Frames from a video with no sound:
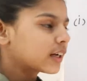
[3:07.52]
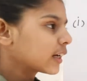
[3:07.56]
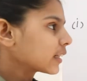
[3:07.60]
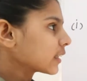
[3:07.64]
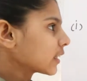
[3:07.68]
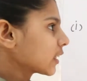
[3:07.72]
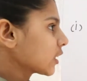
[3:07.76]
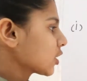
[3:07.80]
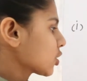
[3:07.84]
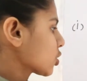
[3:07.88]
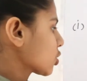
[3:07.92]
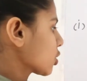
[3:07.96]

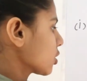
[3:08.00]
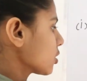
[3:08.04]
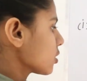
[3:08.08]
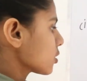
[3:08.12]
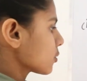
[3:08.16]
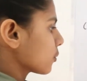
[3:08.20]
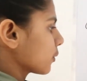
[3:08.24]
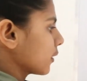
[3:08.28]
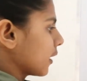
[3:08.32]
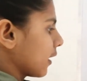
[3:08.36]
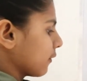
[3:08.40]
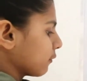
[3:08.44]

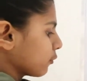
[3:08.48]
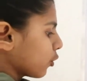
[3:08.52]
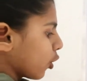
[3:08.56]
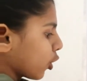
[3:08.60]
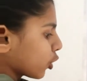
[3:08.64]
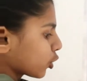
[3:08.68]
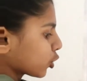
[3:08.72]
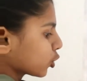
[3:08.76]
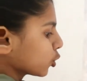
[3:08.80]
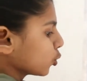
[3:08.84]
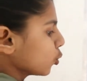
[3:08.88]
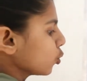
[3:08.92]
conditions. We have
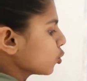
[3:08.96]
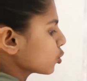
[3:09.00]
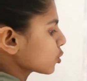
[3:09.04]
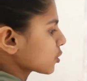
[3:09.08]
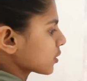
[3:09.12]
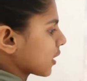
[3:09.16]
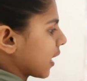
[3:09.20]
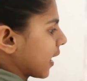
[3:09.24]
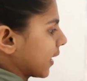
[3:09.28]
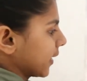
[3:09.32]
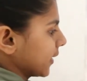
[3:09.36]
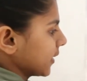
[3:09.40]
got two
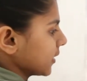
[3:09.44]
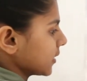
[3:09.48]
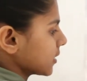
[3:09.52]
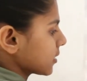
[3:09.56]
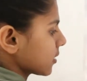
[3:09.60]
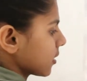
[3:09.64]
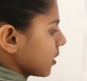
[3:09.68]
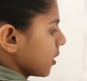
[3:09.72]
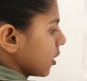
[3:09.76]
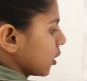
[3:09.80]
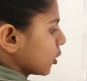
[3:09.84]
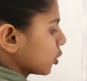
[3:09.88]

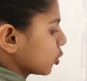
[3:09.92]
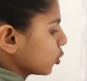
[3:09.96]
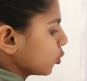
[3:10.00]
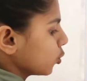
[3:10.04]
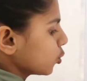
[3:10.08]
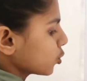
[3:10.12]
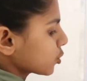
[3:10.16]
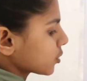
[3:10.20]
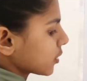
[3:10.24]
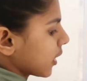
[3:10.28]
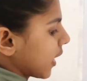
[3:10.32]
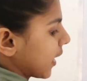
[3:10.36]
sides
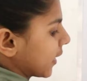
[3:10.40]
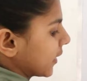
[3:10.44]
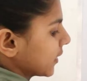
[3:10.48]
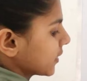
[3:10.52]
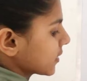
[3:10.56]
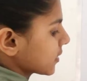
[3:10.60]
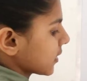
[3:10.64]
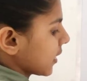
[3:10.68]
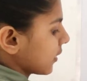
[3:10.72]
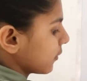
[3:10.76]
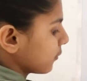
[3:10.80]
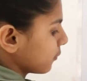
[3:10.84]

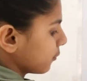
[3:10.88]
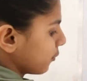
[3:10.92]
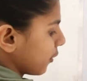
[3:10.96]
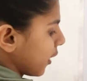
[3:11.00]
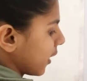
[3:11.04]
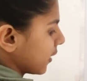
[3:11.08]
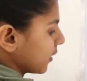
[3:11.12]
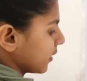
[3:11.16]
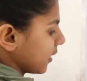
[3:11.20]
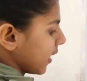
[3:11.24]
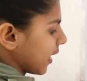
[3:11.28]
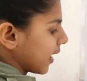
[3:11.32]
and
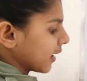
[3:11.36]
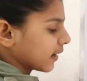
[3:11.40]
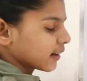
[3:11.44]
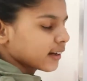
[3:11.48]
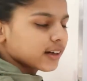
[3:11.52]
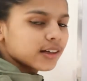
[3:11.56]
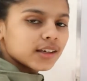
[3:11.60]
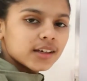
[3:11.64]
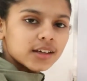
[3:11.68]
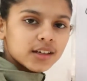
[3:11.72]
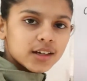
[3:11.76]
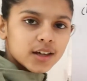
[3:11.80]
one
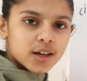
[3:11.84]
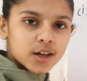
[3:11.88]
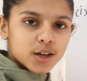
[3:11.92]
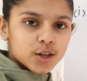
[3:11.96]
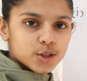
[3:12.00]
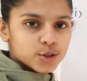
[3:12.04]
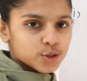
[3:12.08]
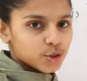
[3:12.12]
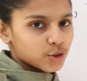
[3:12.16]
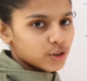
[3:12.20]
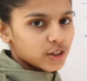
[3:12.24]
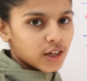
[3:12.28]
angle.
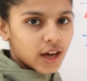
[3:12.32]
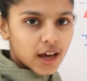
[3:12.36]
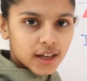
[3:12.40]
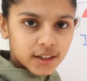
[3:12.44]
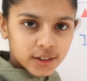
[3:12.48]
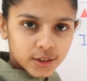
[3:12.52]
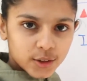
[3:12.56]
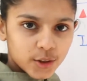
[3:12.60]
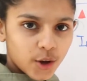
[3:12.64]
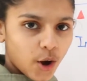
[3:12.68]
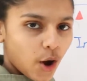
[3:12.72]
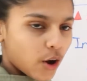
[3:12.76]
So they
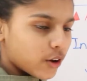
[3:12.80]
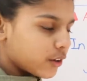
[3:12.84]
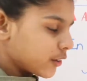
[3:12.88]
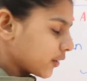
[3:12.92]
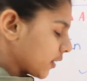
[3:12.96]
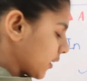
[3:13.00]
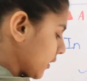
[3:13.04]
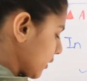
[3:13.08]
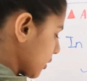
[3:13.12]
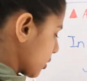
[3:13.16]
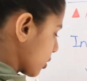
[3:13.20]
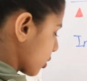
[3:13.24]
are
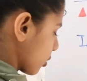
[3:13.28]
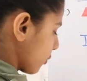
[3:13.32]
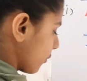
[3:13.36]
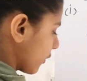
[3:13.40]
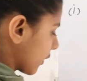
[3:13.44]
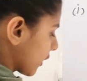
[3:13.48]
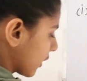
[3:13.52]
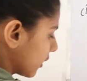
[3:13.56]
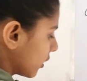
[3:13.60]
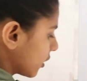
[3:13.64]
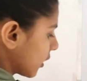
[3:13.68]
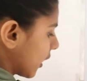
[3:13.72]
congruent. So
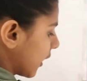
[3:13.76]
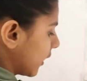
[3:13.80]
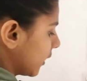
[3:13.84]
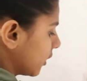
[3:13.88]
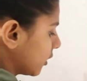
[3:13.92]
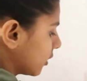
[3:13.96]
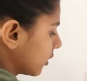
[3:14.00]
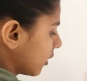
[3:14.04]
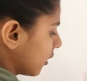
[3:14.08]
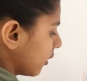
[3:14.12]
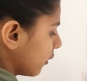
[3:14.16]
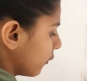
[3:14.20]
we can
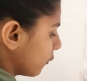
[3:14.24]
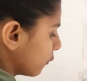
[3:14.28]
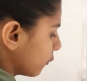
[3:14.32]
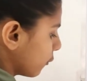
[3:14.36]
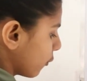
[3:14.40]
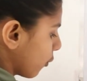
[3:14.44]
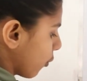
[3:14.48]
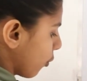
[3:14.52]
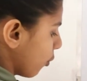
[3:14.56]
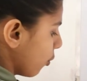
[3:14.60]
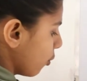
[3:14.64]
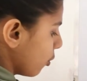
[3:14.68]
write
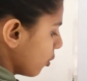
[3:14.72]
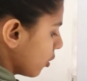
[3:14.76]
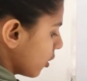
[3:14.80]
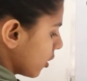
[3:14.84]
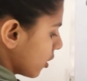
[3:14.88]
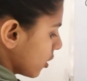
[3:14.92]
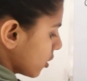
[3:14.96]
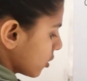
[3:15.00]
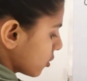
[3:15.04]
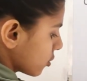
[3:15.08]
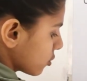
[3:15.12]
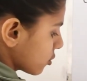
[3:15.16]
therefore
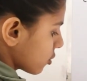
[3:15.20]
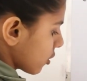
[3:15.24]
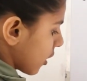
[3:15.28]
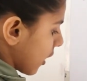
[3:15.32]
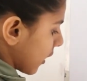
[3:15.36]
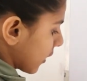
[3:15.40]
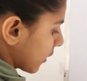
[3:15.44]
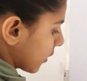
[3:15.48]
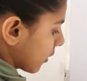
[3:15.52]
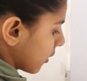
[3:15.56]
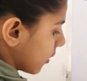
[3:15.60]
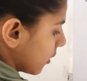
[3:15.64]

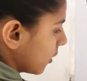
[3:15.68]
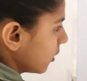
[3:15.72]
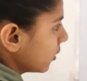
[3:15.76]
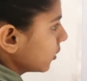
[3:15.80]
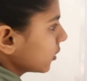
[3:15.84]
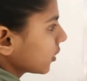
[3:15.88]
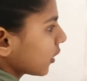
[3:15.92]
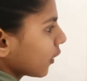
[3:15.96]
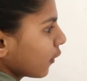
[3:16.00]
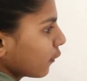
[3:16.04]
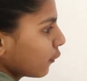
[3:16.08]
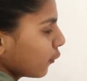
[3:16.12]

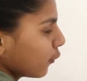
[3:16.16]
triangle